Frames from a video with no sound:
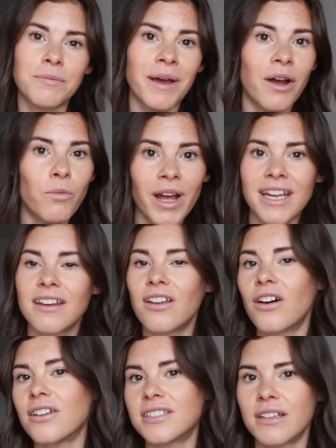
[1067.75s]
about weight
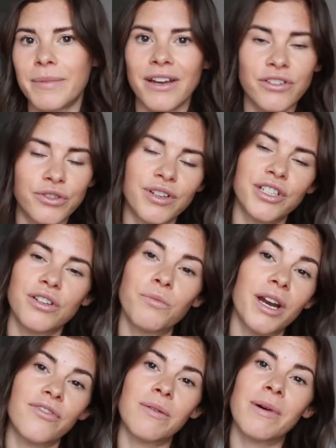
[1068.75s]
loss, about nutrition,
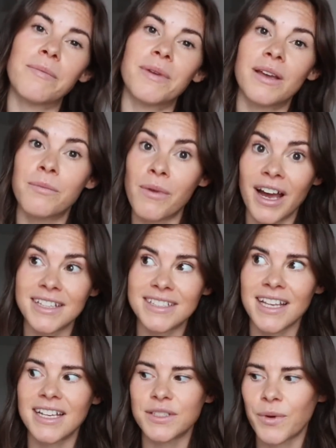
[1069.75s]
whatever it might be, and
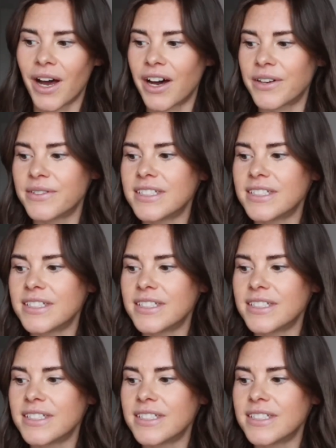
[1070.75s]
mindset as well.